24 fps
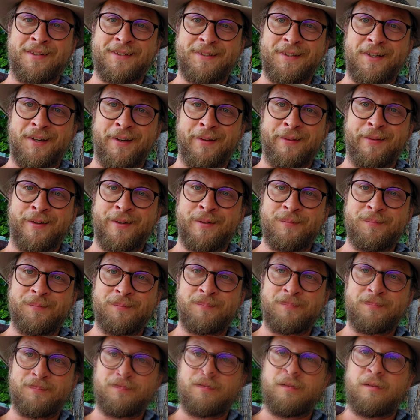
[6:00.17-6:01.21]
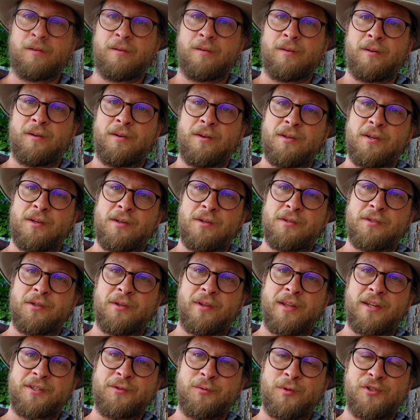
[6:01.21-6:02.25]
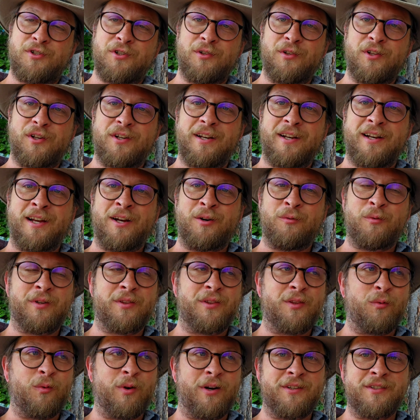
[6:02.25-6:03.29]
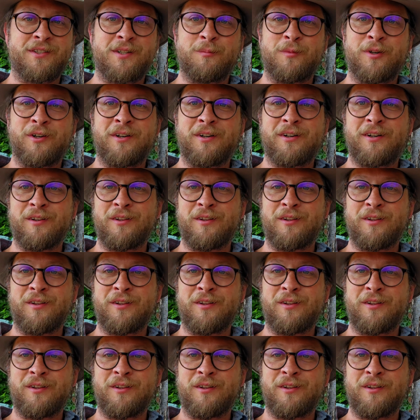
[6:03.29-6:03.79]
silent. So that's what you're looking at with the Welsummer.